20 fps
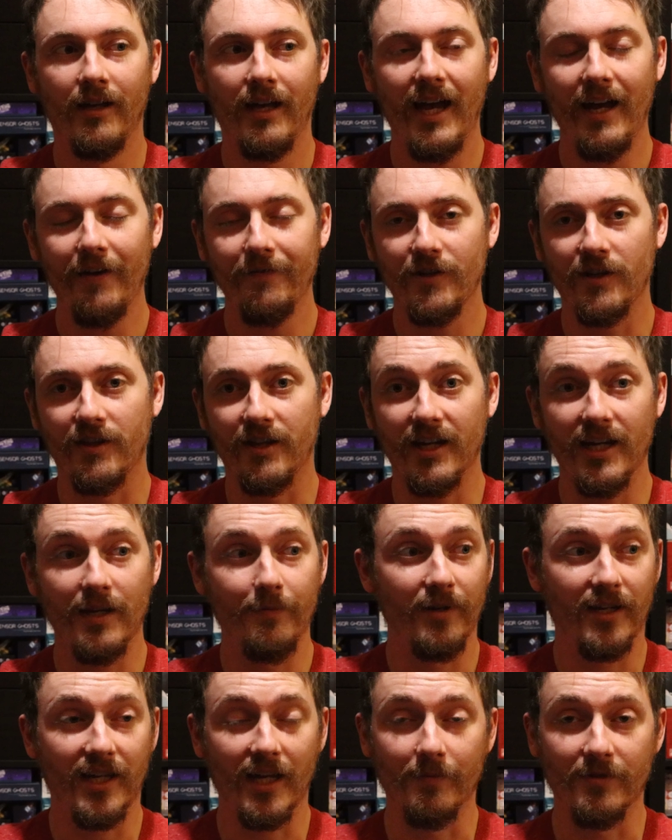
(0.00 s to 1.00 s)
After that,
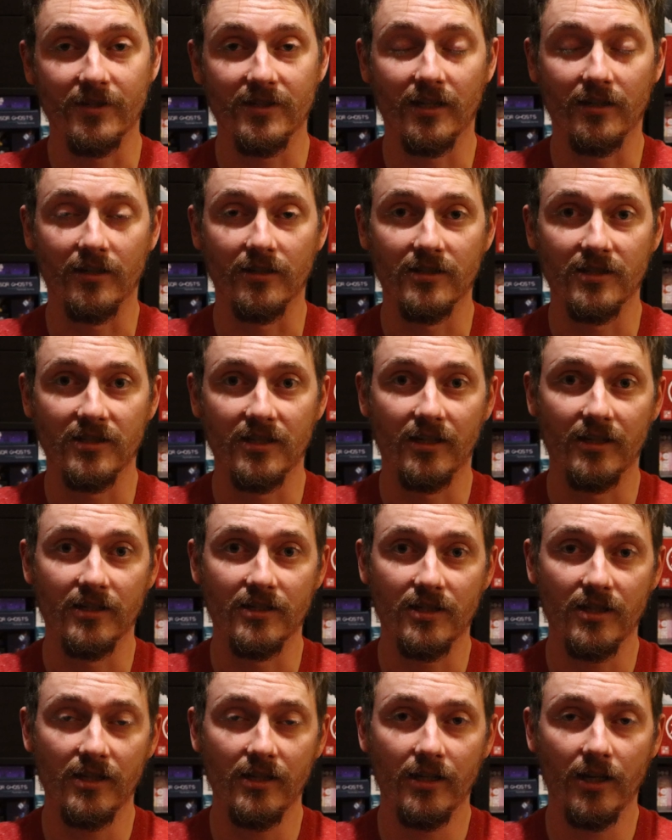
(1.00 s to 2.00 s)
it became a
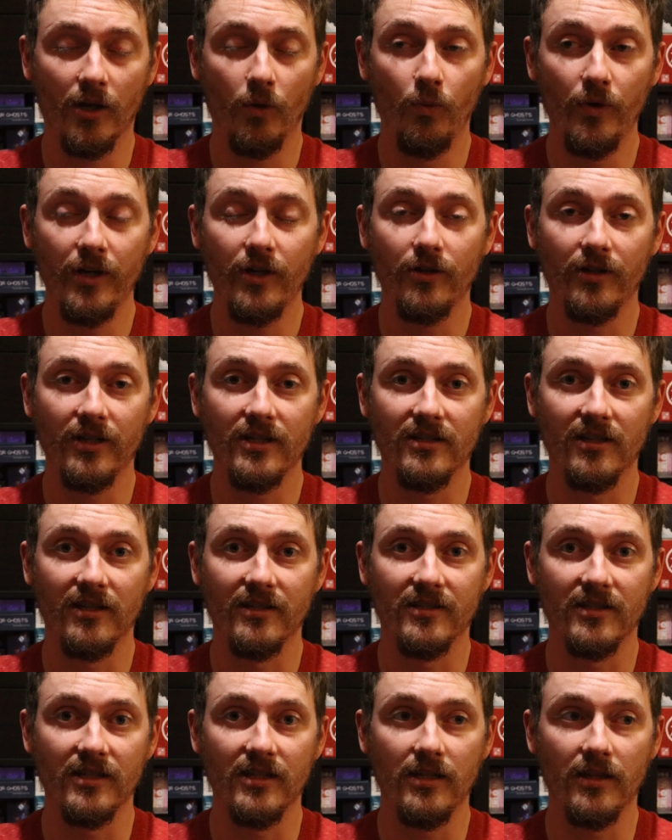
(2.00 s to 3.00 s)
standardised thing, and we could easily
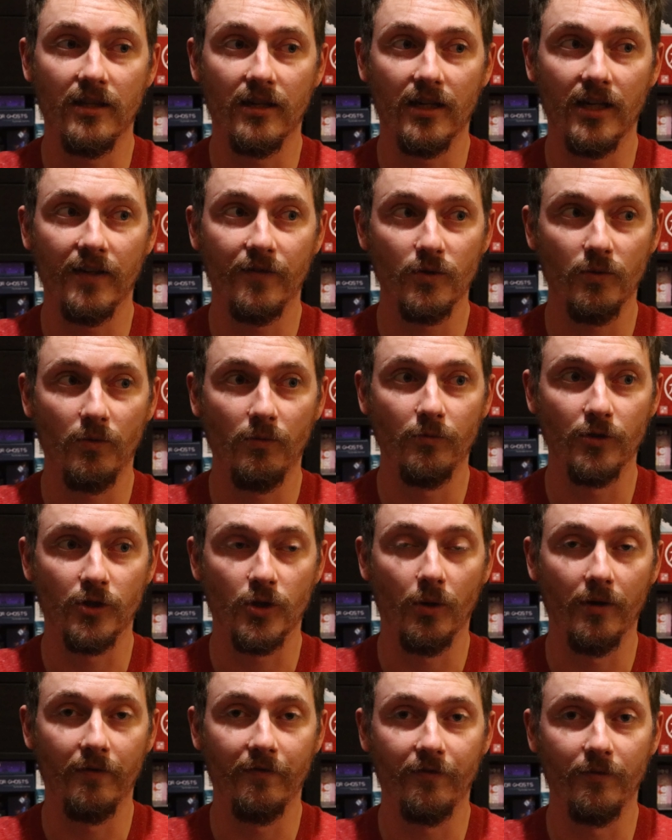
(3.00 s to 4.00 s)
see that if someone was
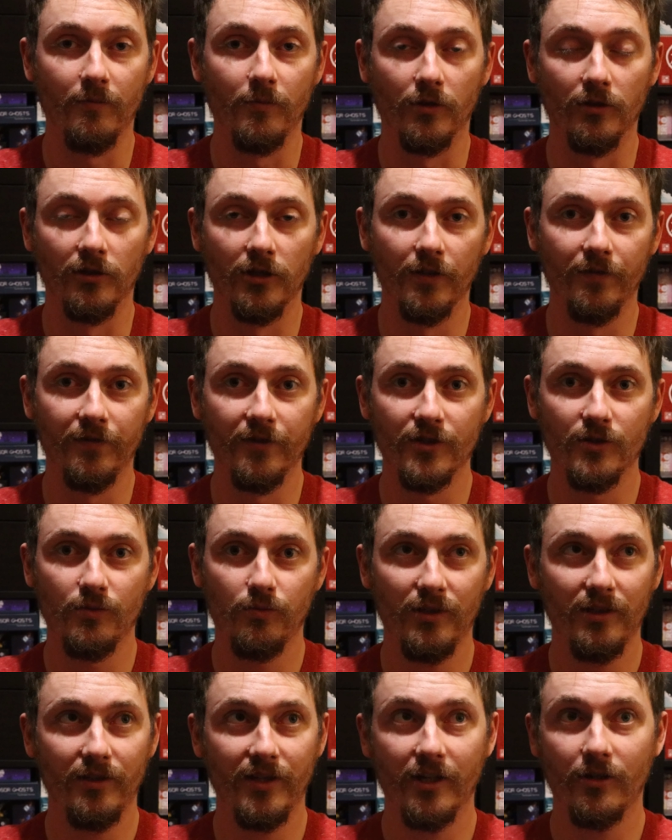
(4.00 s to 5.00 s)
going for more
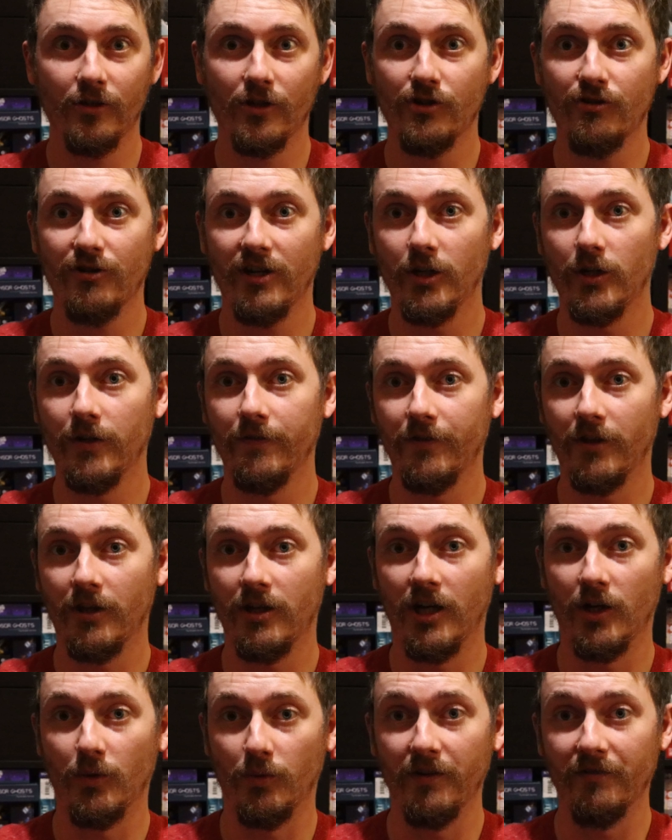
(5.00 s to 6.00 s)
lovers, well, they're going to try and go for the
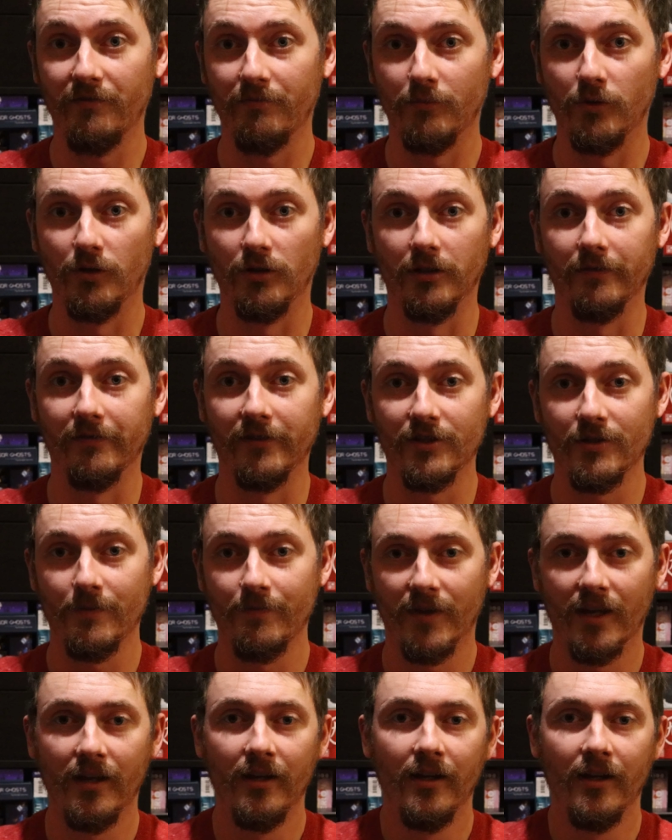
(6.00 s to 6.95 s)
card with more lovers.